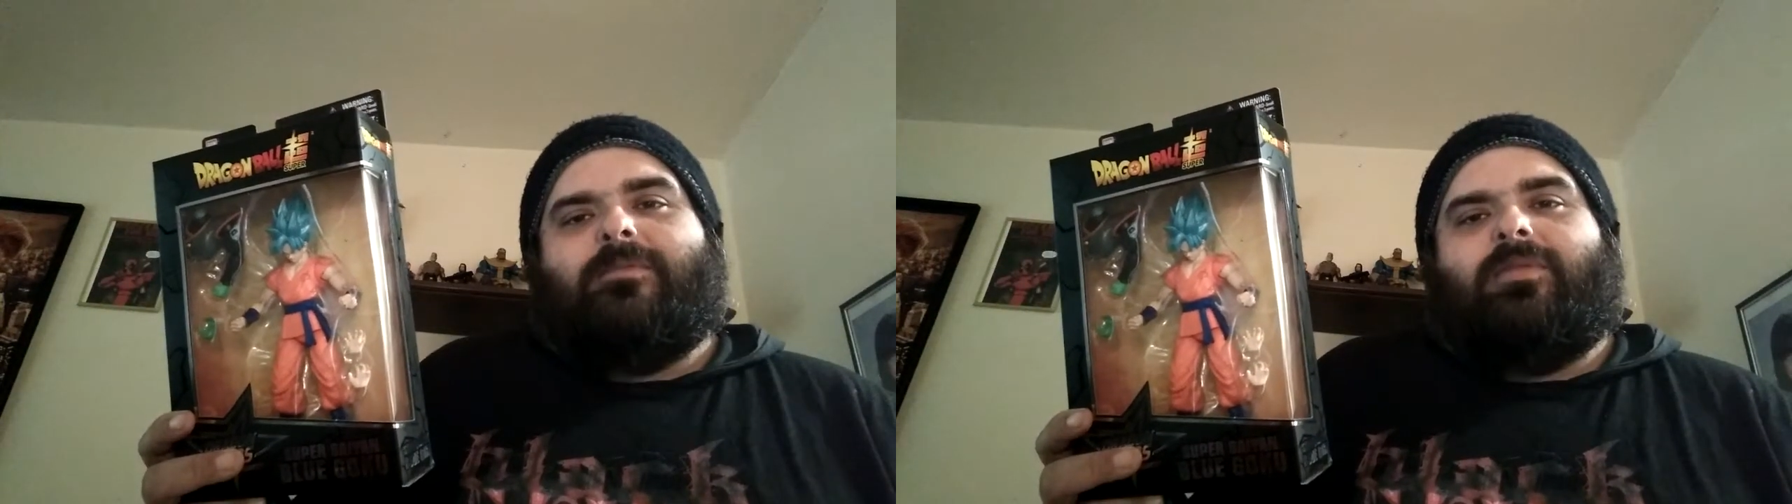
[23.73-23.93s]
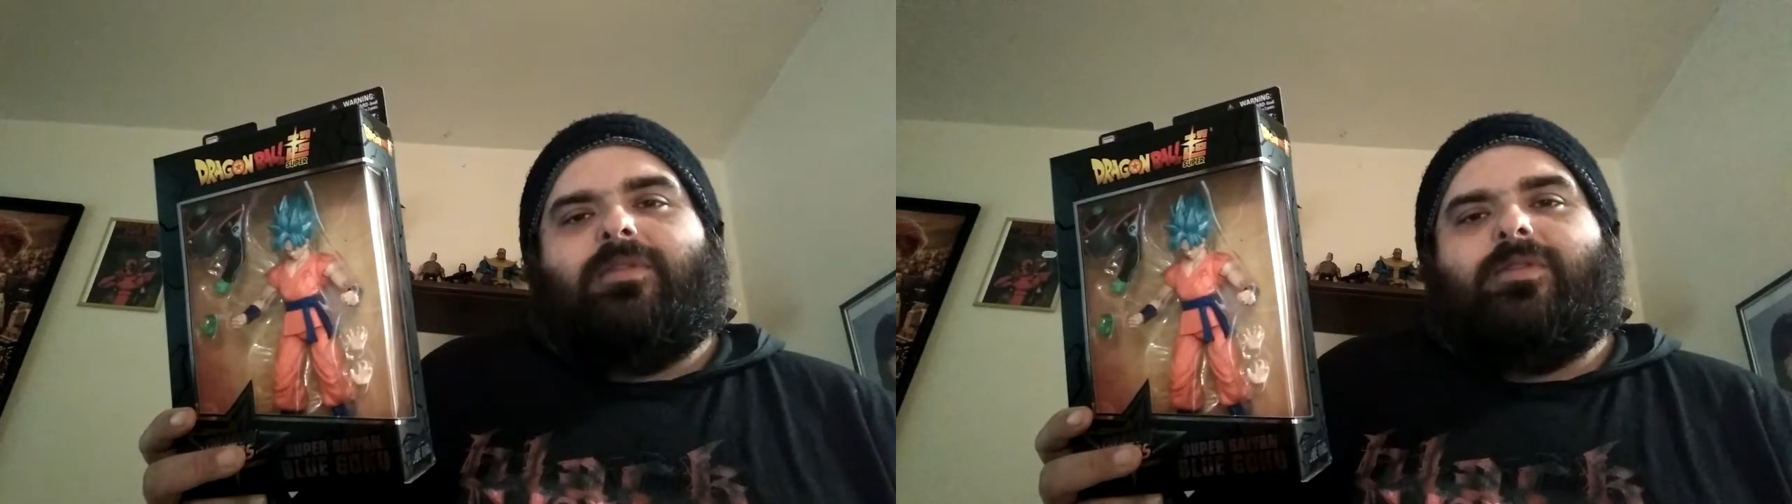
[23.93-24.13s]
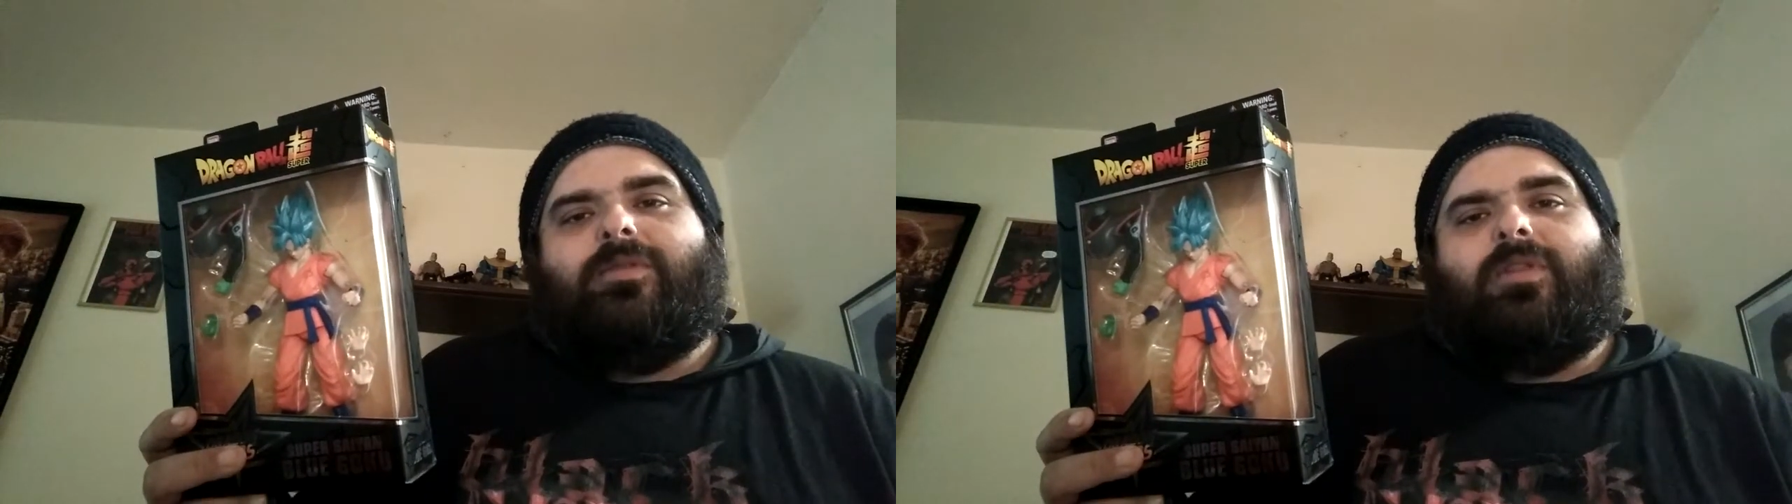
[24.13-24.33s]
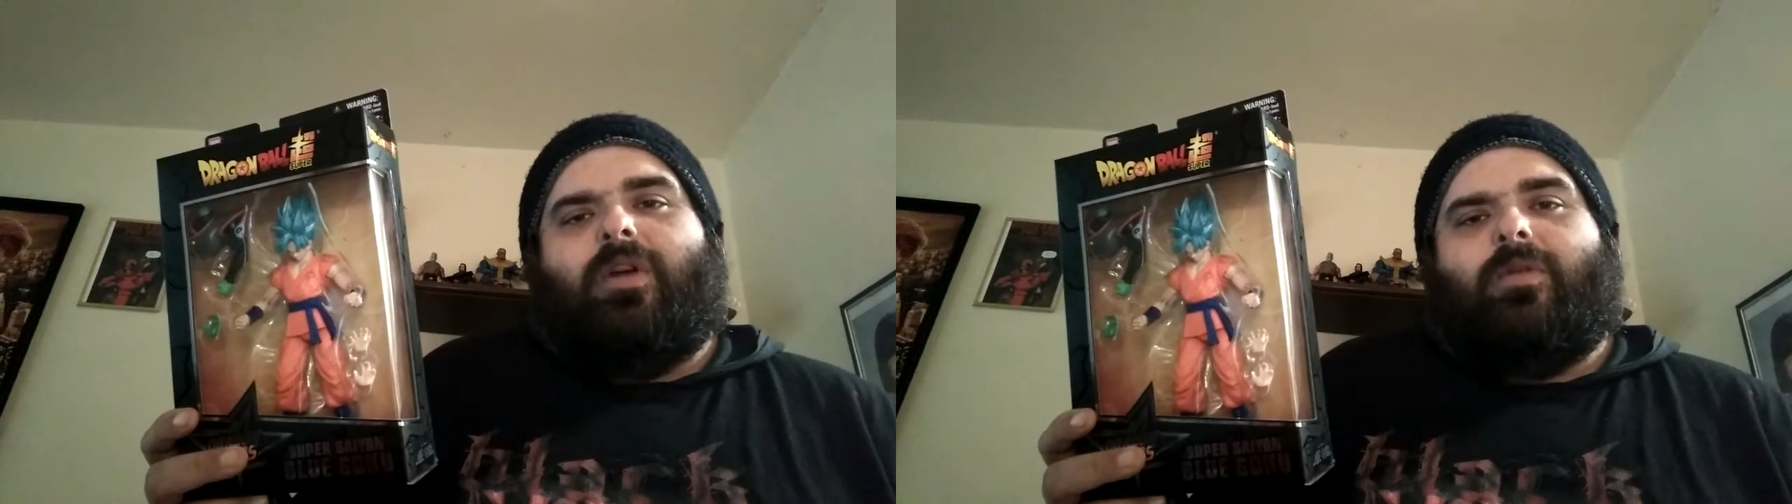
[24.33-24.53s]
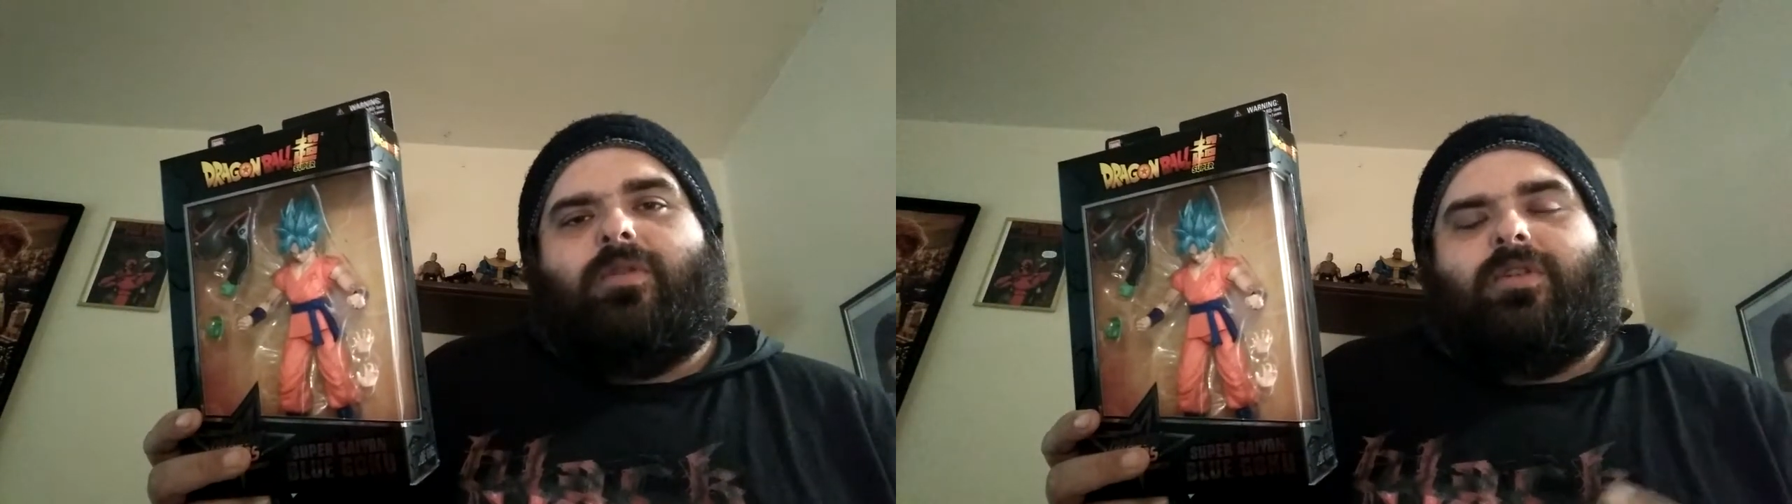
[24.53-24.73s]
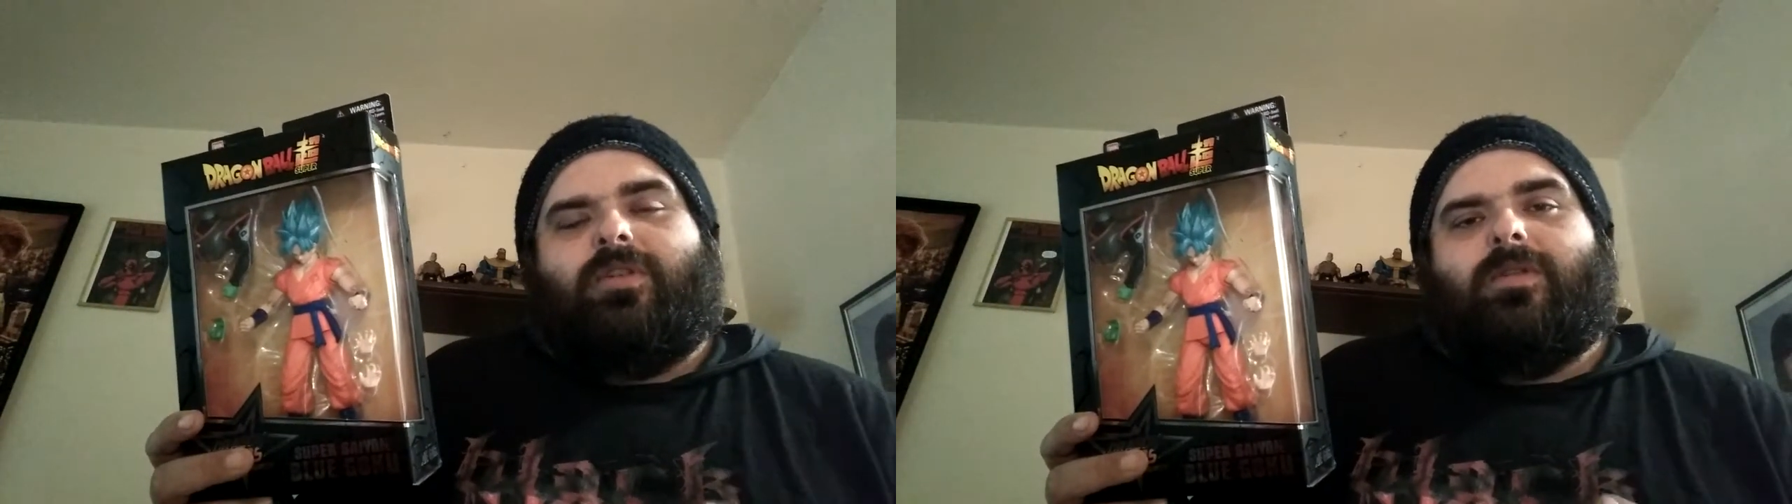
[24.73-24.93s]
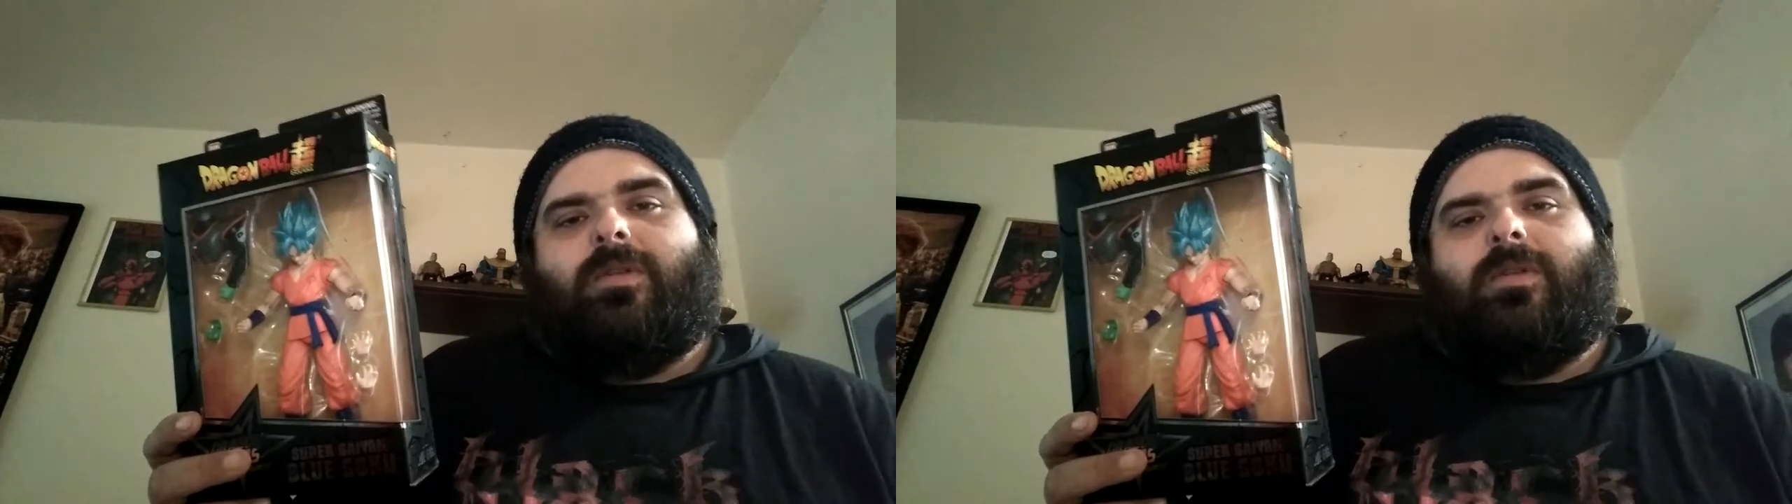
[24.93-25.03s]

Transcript: Blue Goku.